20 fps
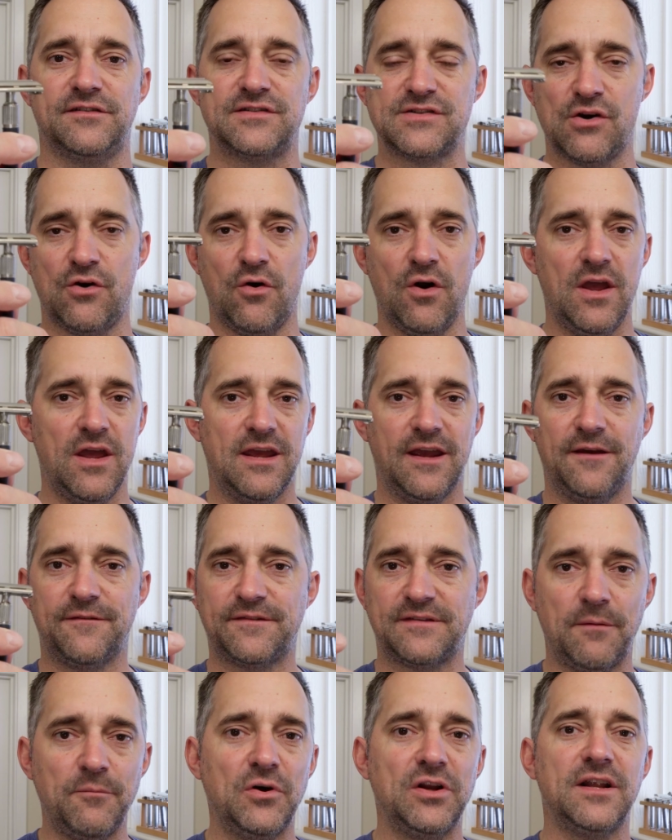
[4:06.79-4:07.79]
So if
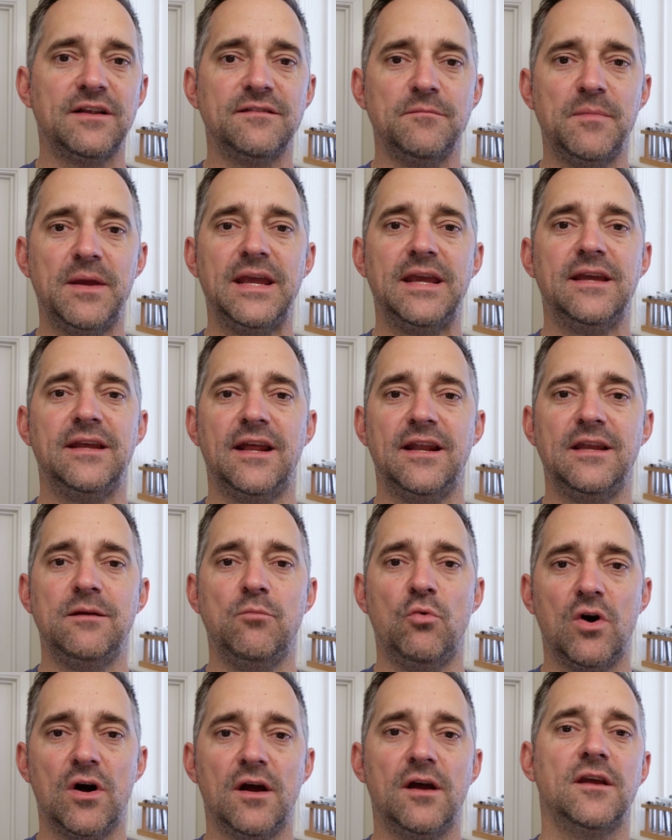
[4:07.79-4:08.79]
someone doesn't make it
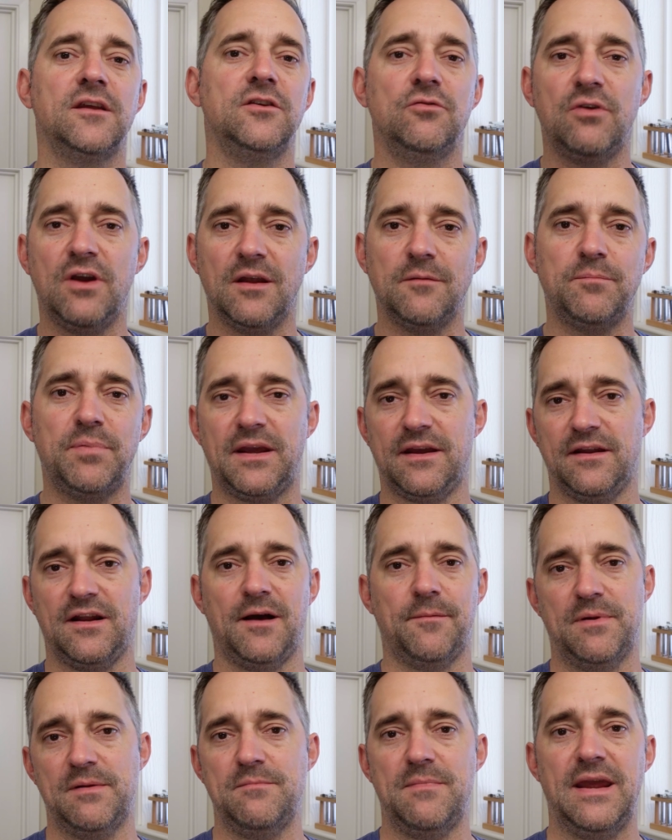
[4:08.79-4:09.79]
anymore, you can pick it
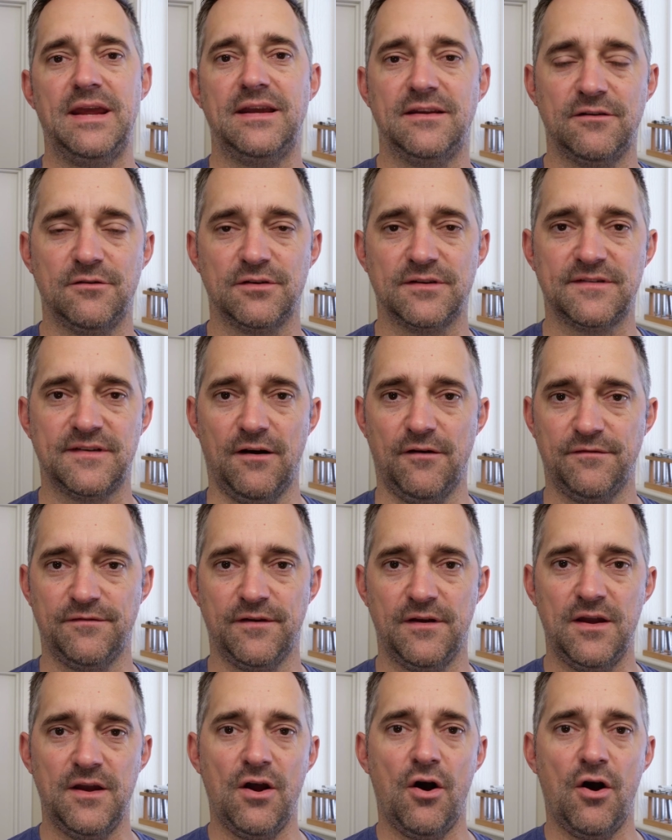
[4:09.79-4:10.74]
up and make it yourself.